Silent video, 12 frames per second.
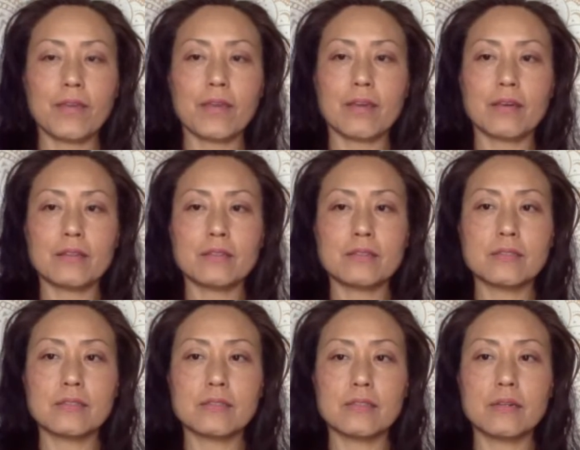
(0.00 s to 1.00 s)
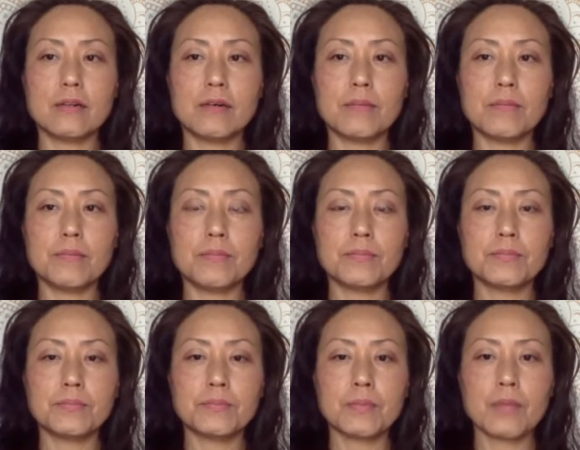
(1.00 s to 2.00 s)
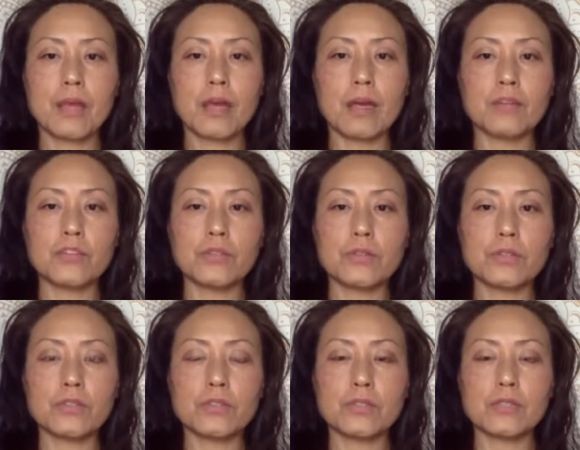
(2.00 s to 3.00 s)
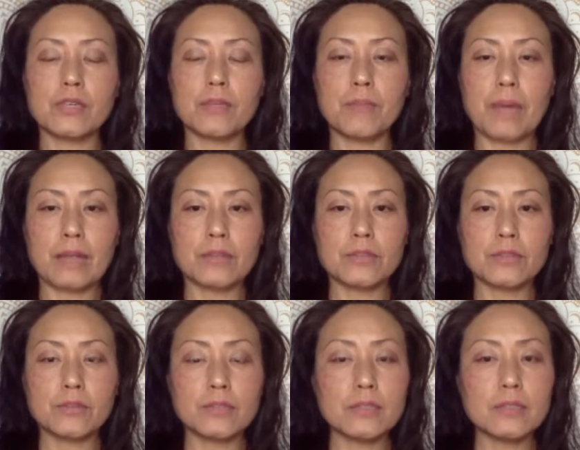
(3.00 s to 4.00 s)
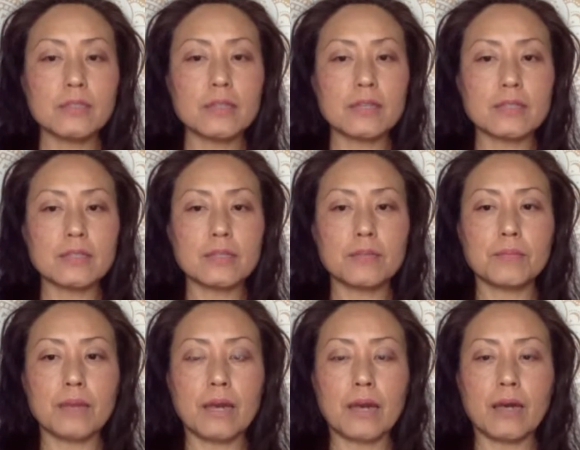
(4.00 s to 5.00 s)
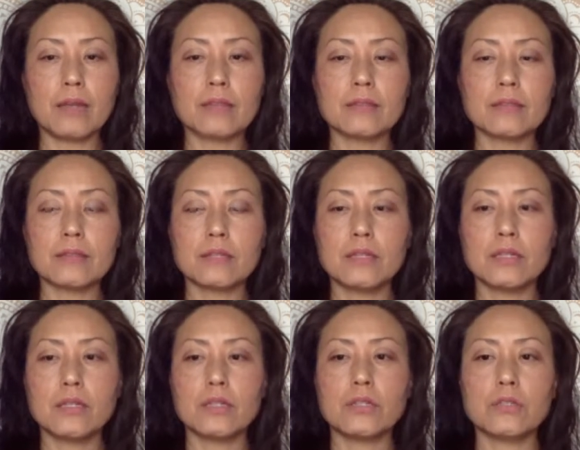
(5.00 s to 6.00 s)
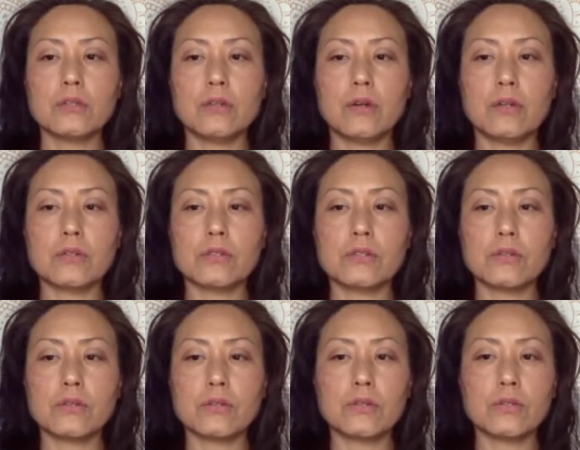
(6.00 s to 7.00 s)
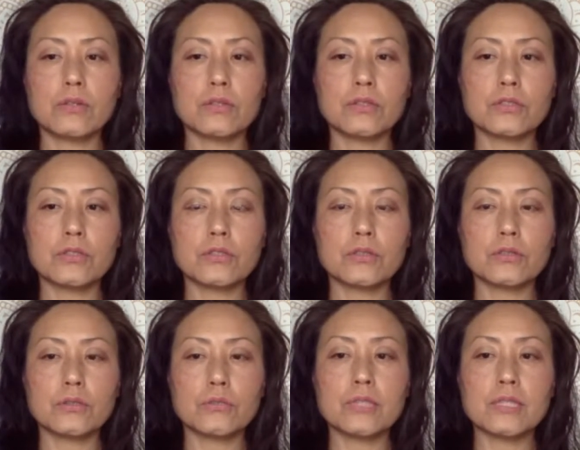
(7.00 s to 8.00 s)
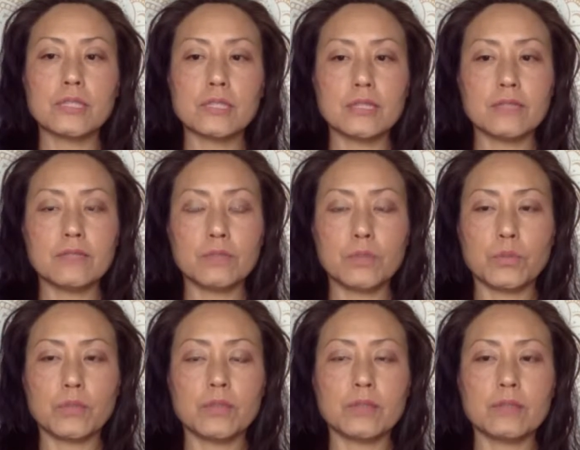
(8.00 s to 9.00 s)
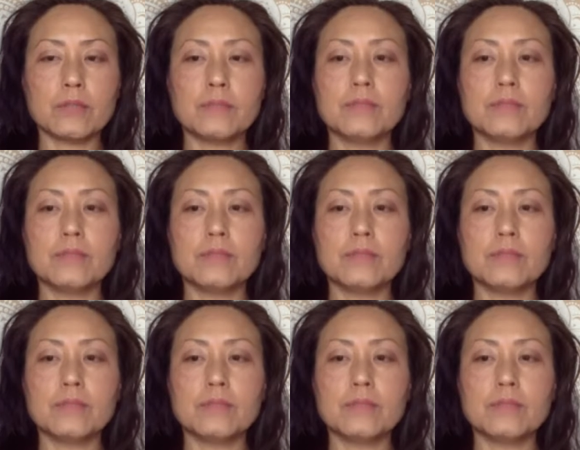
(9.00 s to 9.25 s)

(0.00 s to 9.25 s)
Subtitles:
And as you learn to set boundary as an empath, you also learn to receive more.